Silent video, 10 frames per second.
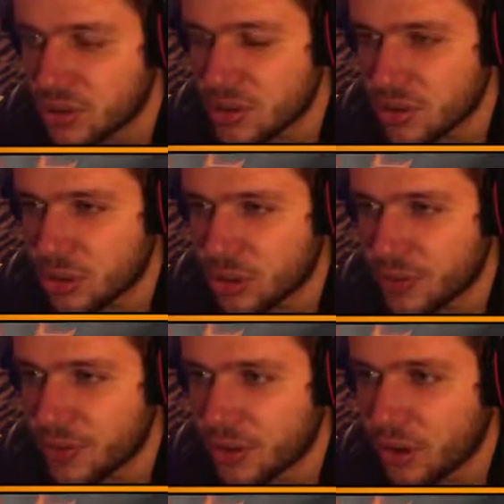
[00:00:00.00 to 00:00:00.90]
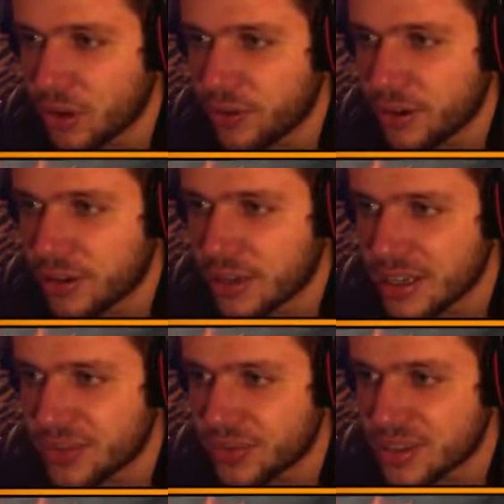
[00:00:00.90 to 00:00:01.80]
this is going to be going very
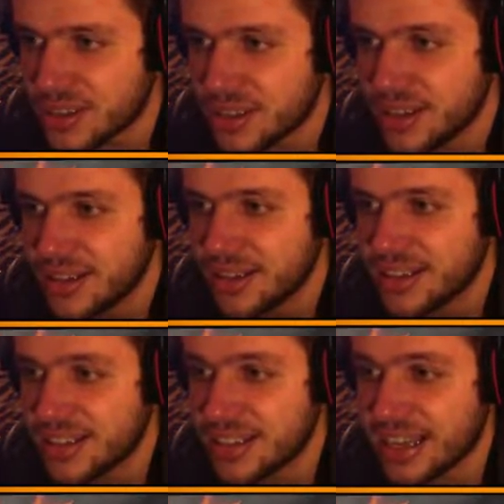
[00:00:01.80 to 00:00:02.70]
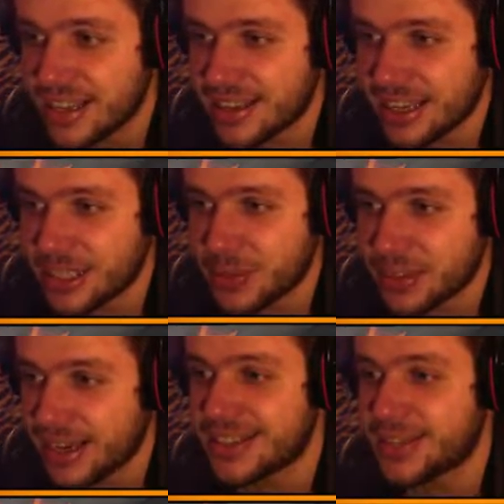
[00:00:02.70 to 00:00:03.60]
nice for us. See that attack speed?
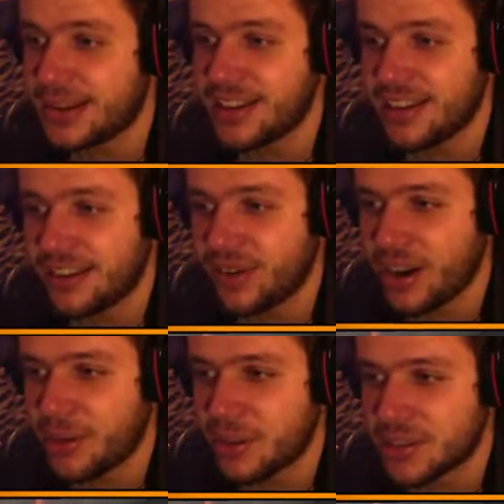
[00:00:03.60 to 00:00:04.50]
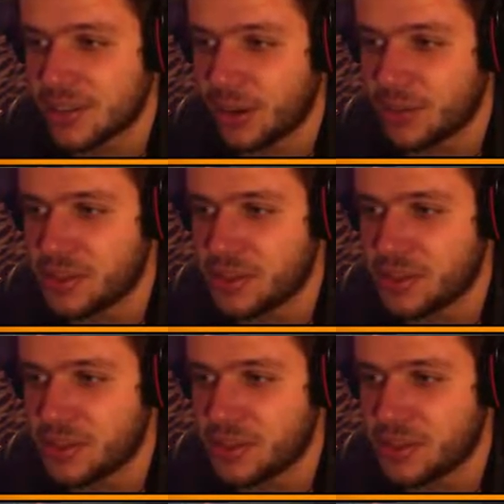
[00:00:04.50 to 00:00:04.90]
That's why uh, is top